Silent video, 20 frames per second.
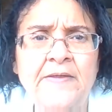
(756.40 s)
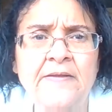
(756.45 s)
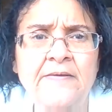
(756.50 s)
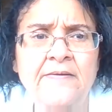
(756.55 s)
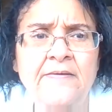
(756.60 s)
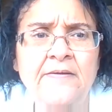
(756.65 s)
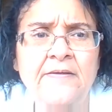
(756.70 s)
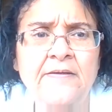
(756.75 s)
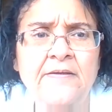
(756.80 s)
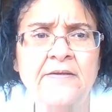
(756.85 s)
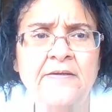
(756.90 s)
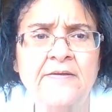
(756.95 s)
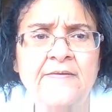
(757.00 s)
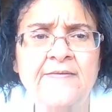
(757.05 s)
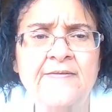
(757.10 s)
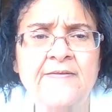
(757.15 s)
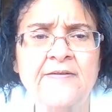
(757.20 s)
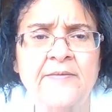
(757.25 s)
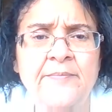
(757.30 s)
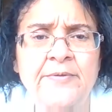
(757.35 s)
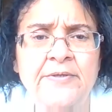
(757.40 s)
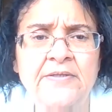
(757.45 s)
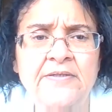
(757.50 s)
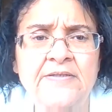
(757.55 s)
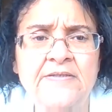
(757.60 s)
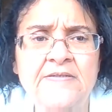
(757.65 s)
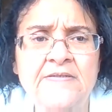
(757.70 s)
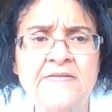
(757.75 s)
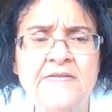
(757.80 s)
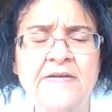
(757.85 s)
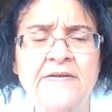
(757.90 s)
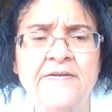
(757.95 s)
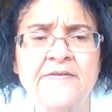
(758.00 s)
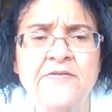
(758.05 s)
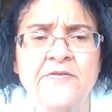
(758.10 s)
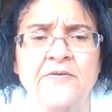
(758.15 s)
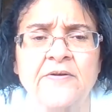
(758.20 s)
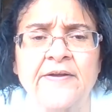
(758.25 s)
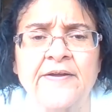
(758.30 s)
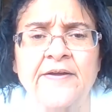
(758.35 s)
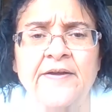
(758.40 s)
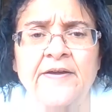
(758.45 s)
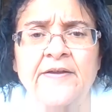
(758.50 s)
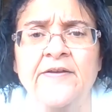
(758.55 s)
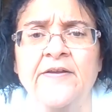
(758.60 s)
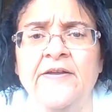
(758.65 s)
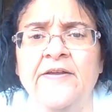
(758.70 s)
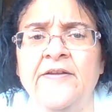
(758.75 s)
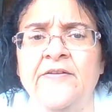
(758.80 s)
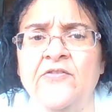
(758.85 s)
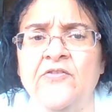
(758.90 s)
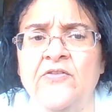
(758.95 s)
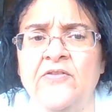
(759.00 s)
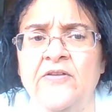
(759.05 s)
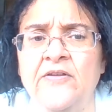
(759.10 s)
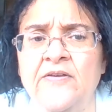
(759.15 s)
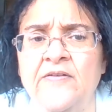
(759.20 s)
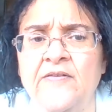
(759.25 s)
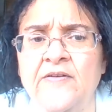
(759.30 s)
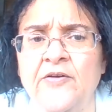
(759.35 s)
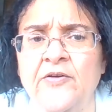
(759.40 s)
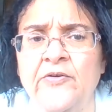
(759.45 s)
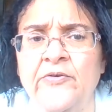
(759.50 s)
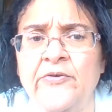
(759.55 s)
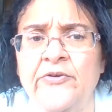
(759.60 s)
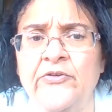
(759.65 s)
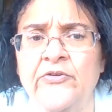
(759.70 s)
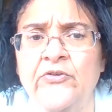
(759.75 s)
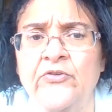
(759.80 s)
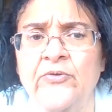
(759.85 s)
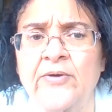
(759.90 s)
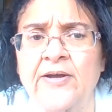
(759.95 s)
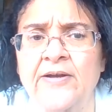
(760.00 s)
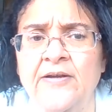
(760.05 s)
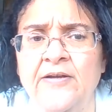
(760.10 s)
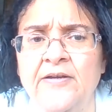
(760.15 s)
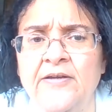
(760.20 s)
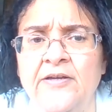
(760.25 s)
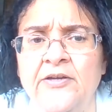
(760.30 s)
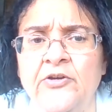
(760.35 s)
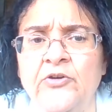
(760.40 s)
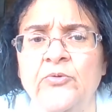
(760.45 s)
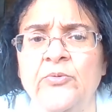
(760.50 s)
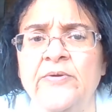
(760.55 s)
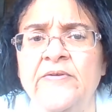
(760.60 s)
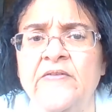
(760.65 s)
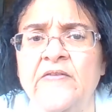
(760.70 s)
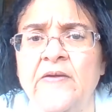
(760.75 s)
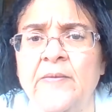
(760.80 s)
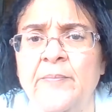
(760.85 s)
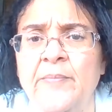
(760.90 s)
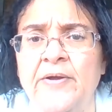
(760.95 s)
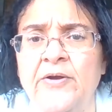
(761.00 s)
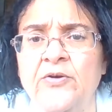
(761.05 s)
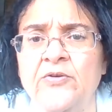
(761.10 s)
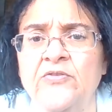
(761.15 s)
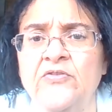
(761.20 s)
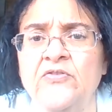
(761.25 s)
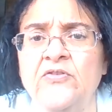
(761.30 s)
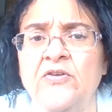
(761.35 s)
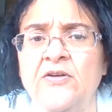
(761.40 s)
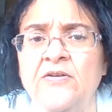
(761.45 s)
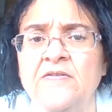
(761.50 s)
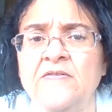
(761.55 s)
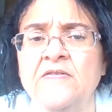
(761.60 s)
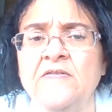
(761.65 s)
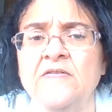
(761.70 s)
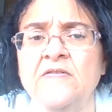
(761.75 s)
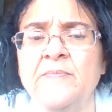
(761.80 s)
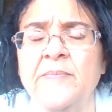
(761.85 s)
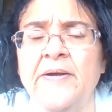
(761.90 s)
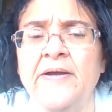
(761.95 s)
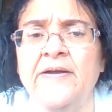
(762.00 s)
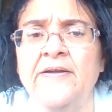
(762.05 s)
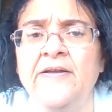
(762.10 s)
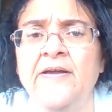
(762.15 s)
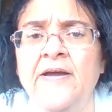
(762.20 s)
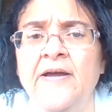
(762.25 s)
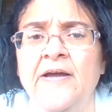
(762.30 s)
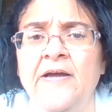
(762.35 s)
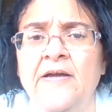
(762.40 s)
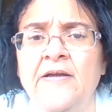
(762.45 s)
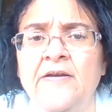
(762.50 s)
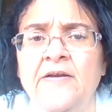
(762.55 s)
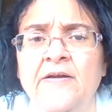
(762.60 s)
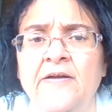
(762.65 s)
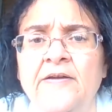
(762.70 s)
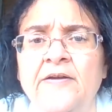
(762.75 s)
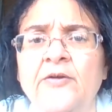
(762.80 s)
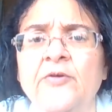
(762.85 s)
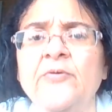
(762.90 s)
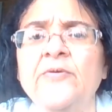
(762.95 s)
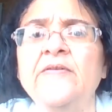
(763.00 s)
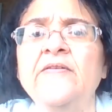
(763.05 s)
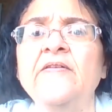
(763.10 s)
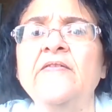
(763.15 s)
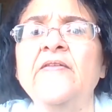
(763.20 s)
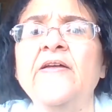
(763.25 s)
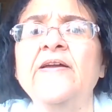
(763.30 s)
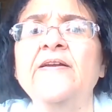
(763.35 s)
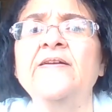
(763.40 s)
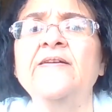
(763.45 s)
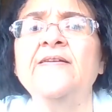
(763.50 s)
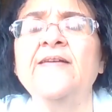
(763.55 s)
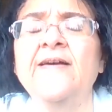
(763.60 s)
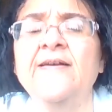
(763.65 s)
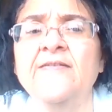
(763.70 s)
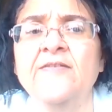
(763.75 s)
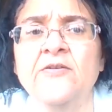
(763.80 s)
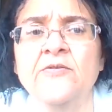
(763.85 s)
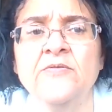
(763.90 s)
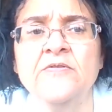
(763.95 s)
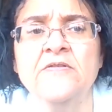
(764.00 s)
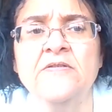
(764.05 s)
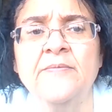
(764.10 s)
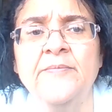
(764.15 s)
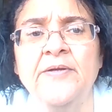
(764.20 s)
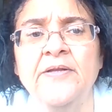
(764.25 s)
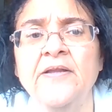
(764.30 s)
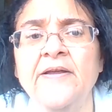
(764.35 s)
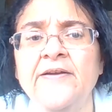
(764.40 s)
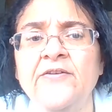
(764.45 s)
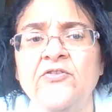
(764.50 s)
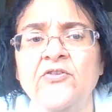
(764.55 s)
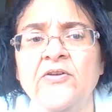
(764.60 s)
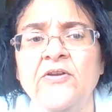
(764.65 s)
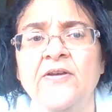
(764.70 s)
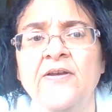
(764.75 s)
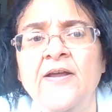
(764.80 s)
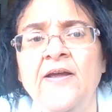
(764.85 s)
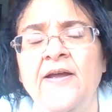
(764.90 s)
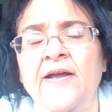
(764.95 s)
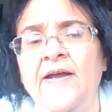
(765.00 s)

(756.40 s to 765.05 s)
The stimulants, so again, these are going to try to increase that peristalsis by increasing that intestinal stimulation.